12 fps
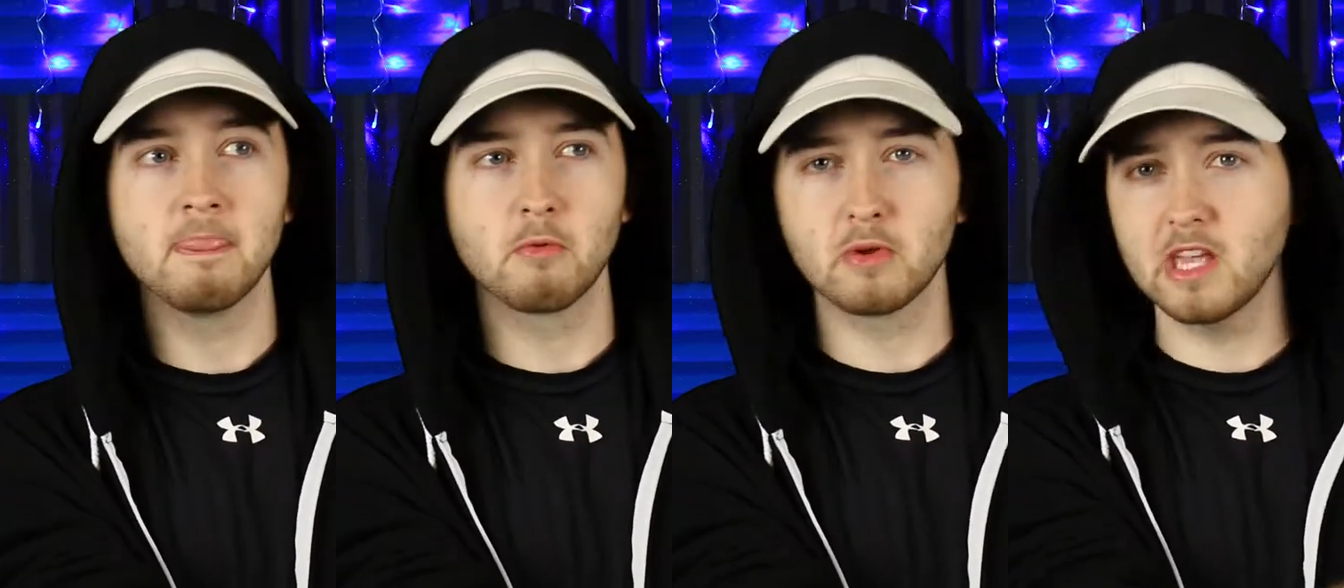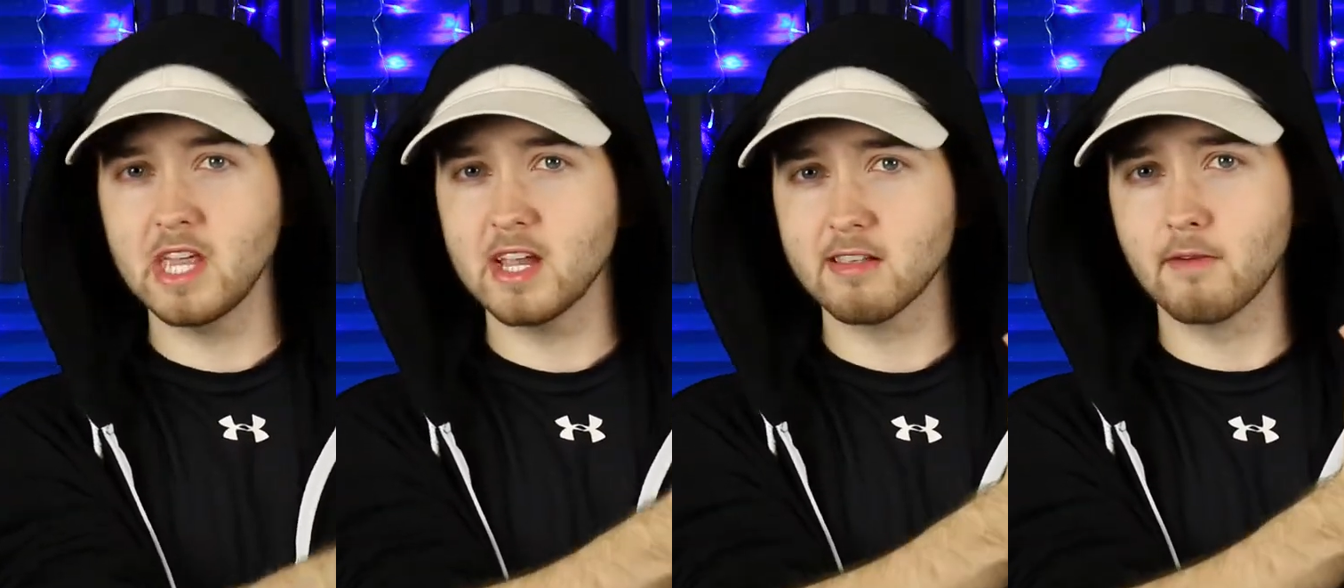But then
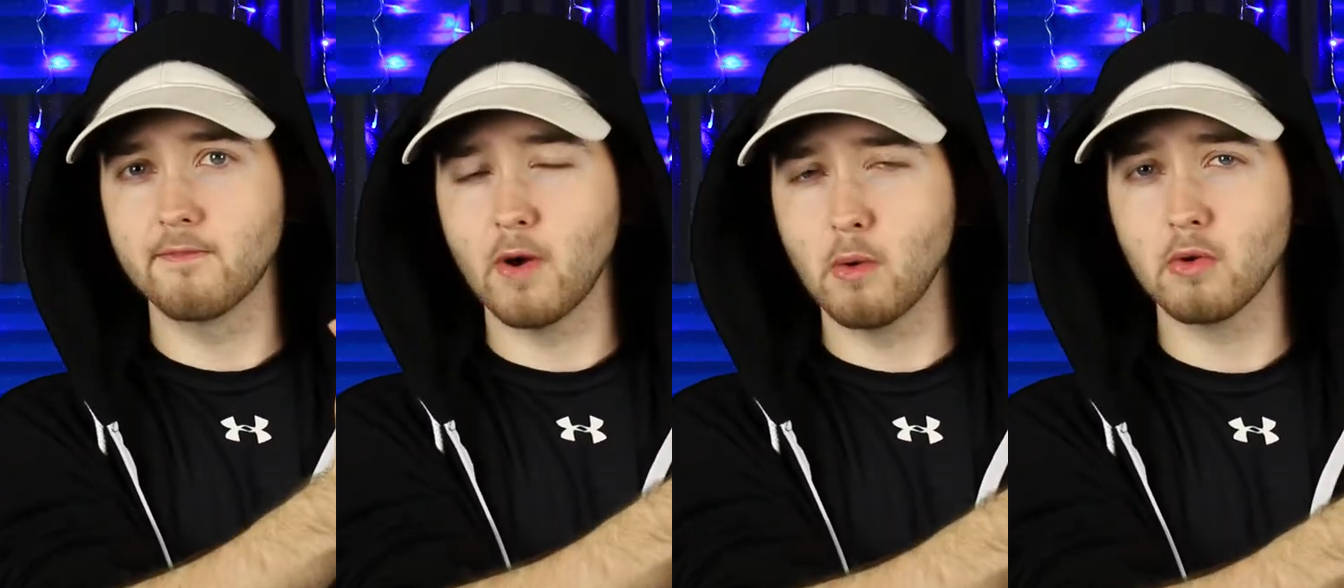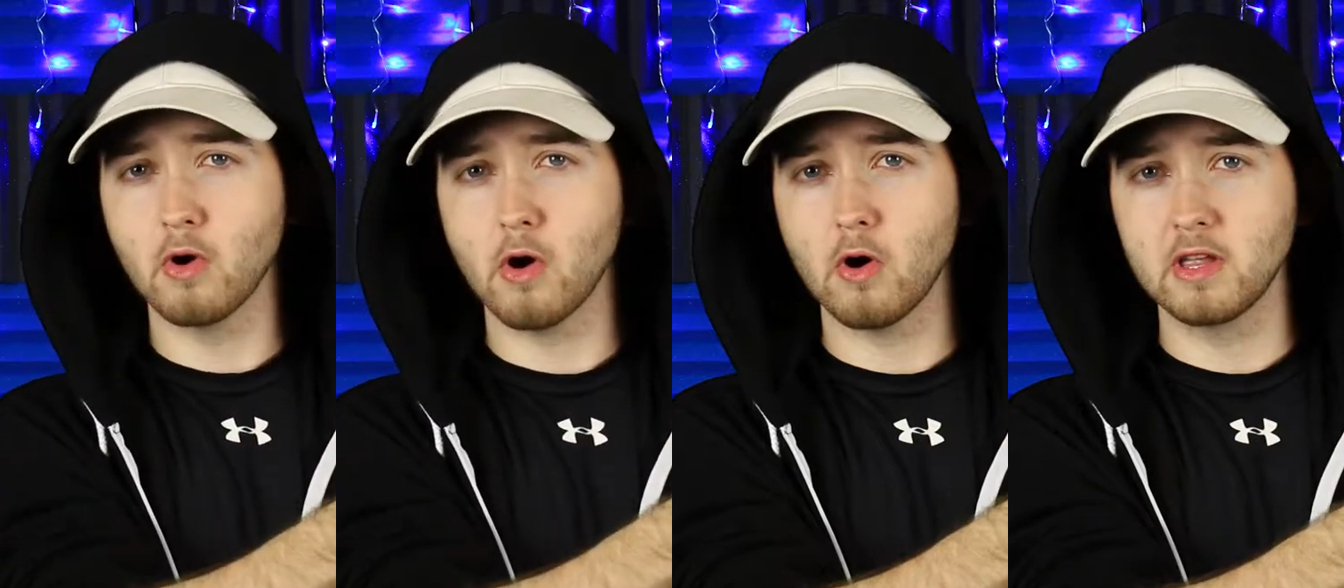he gets a phone
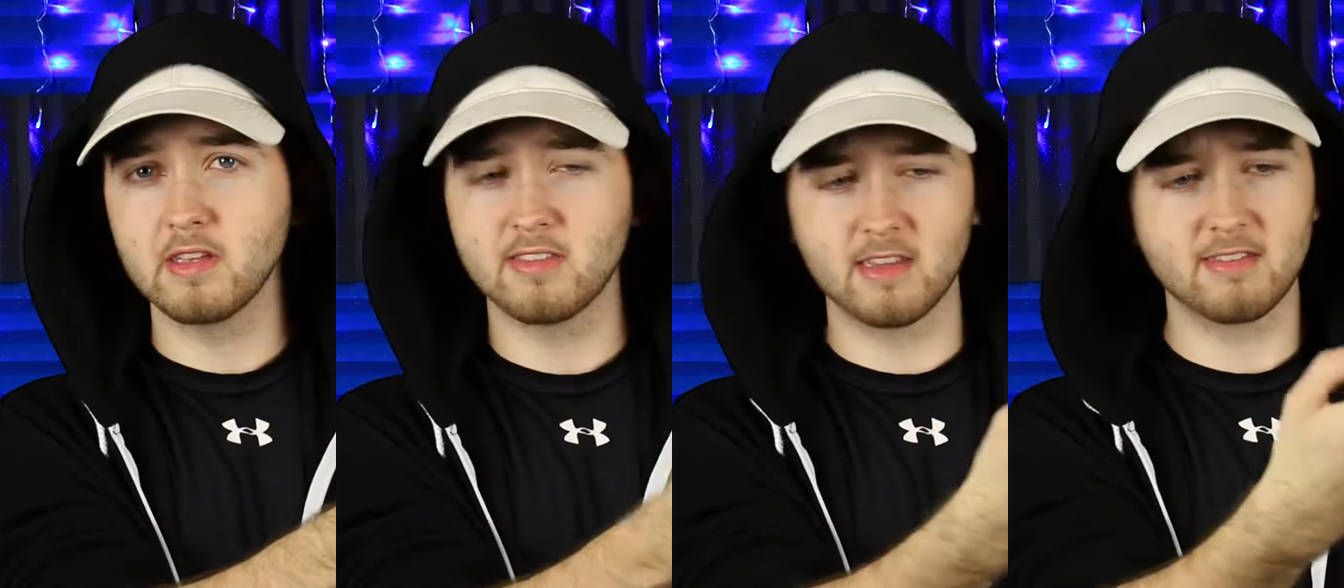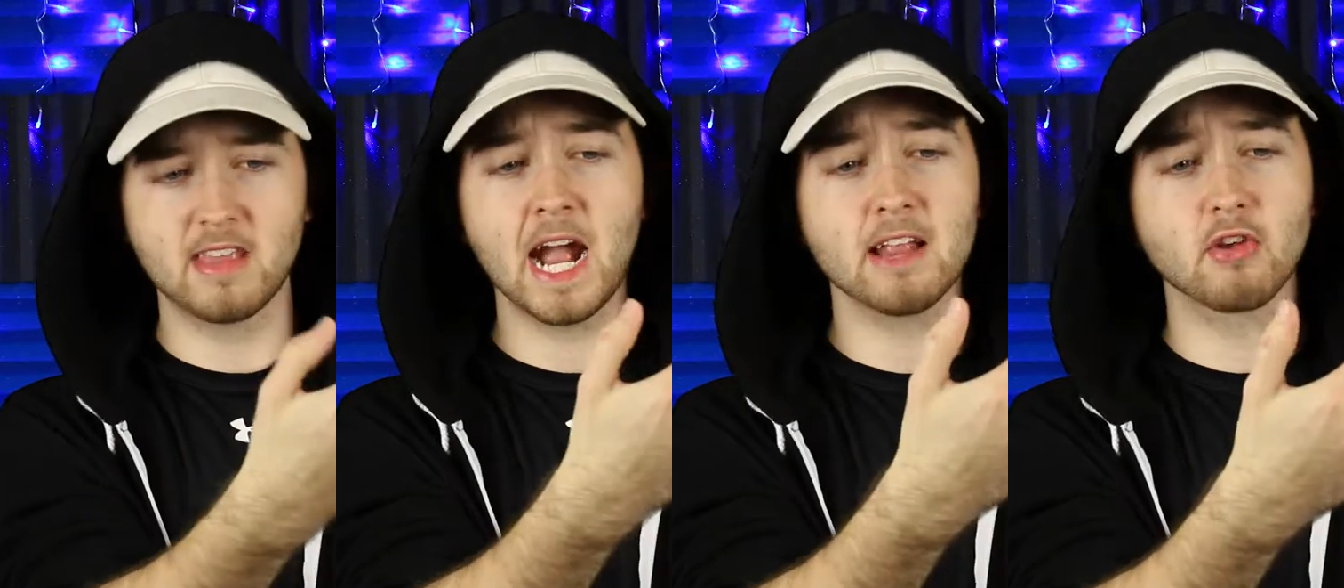call and it says,
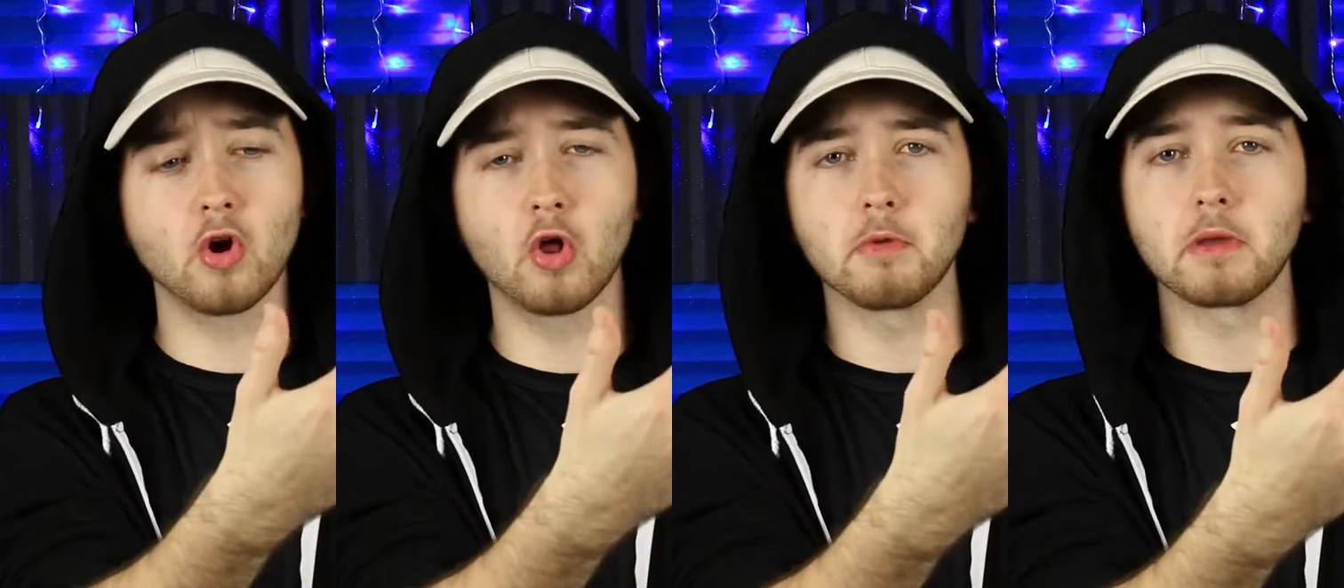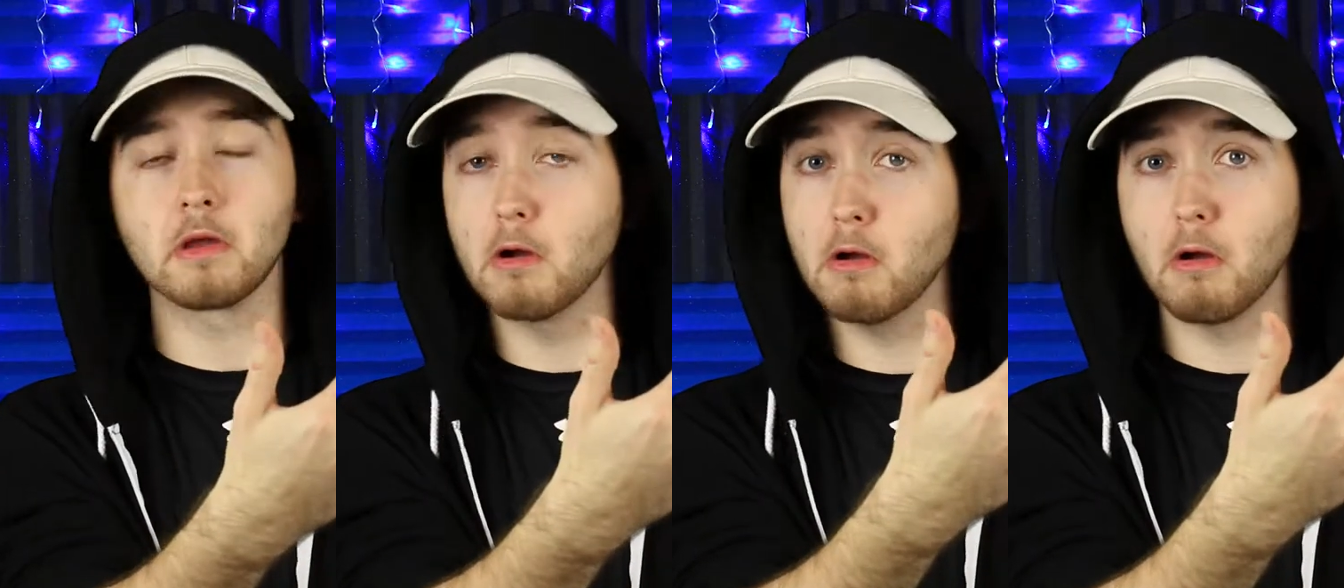Dad's calling
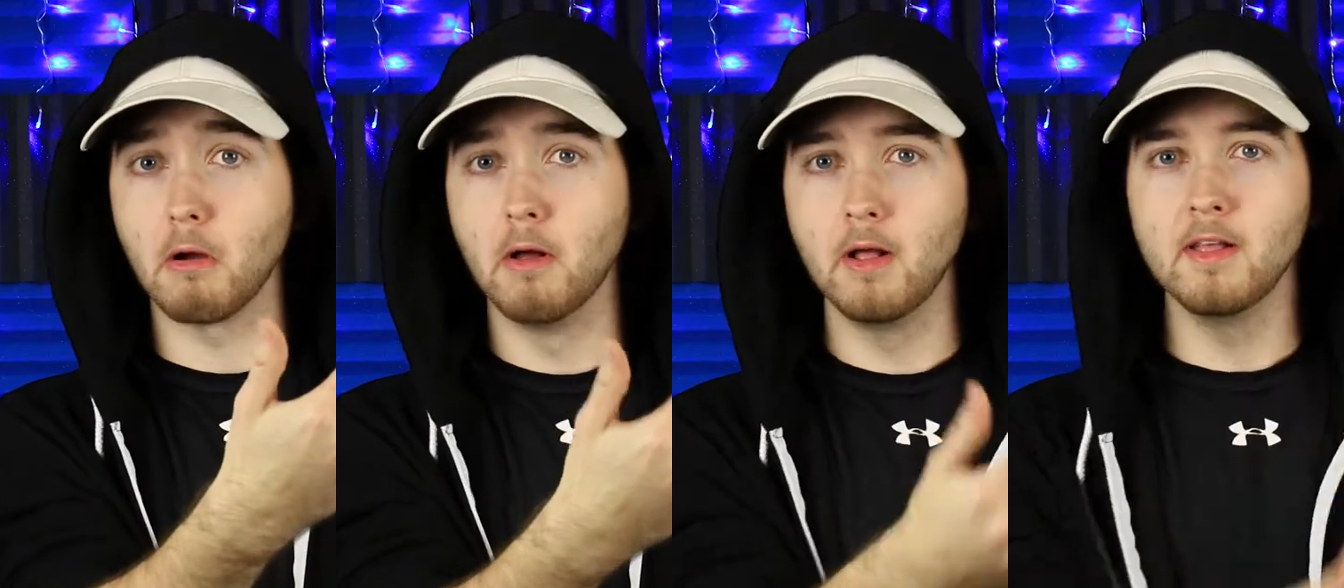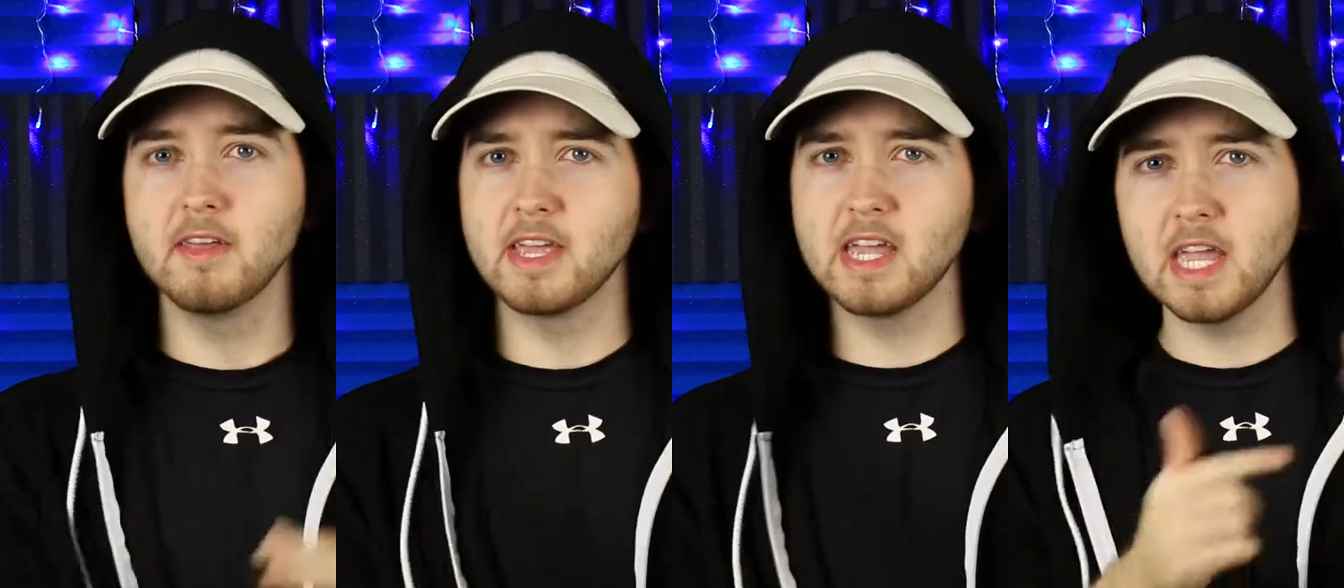me. Huh.
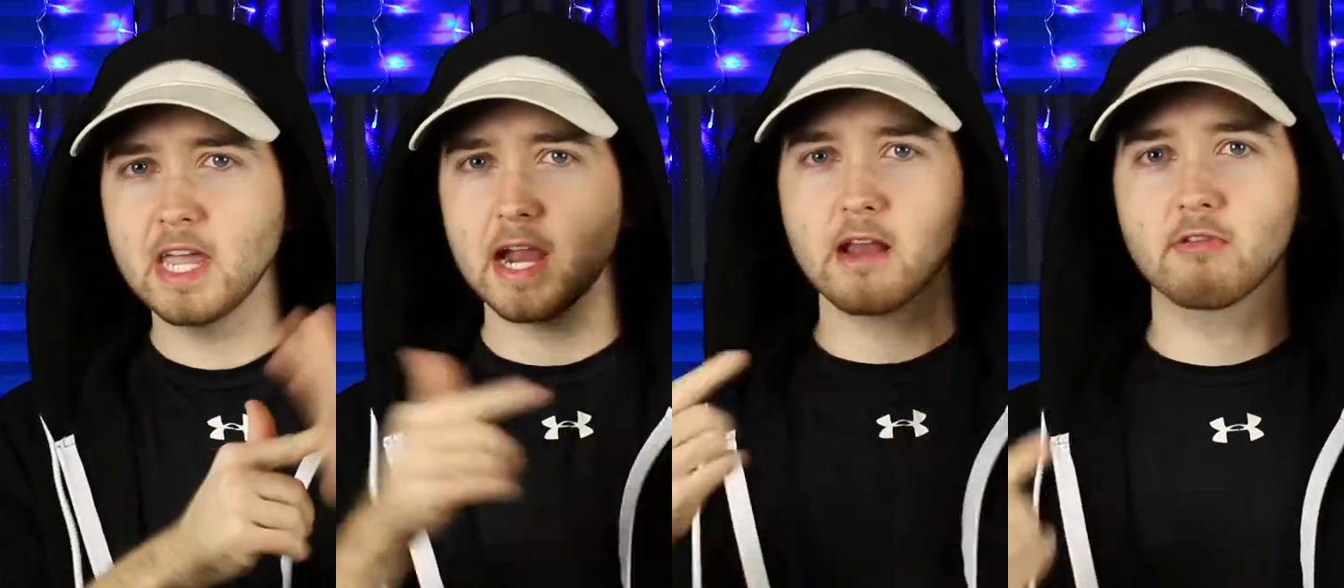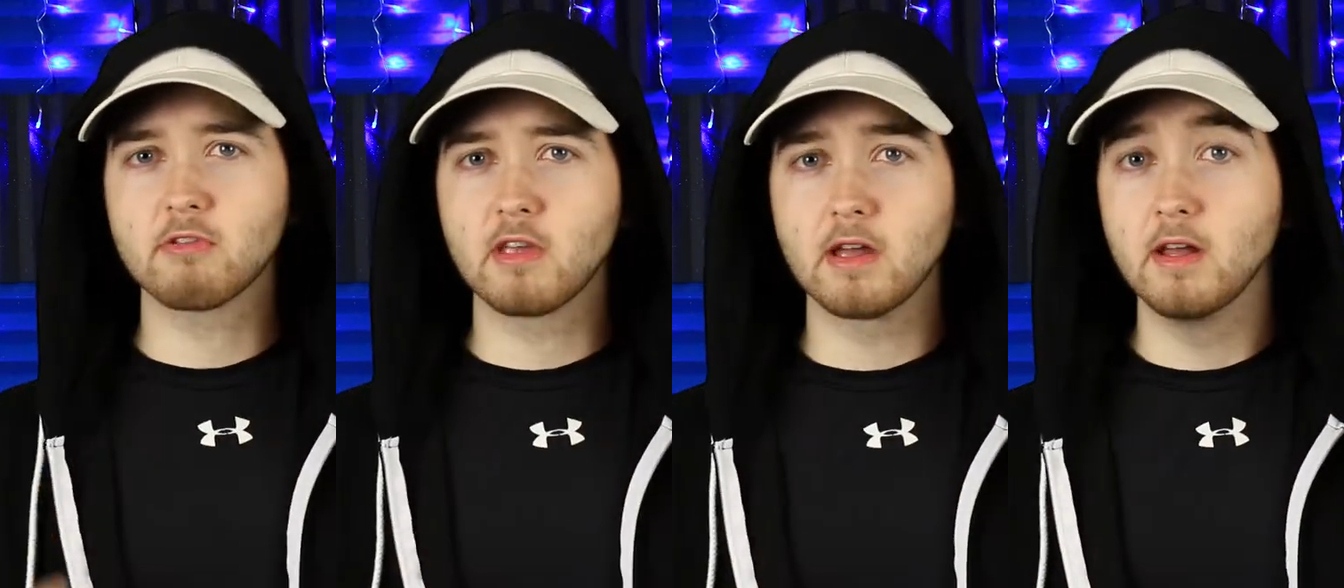And he
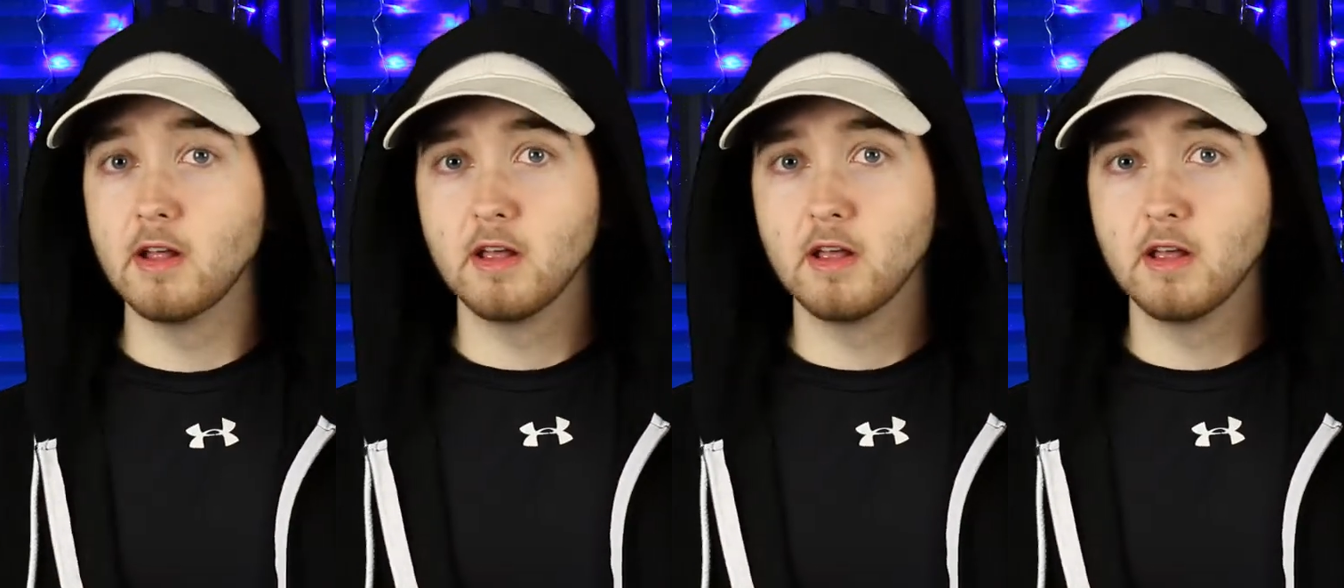answers it.